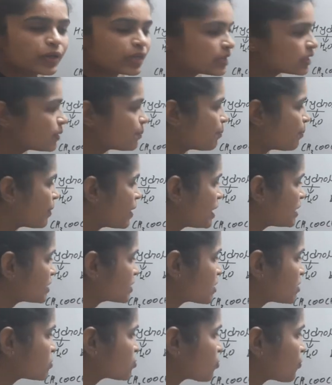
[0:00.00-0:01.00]
in the
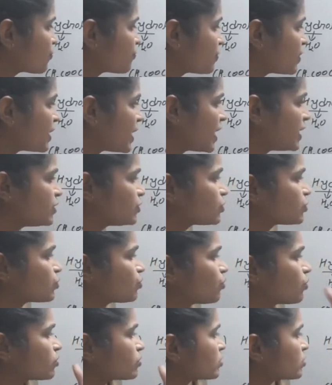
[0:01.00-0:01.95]
presence of the H2O.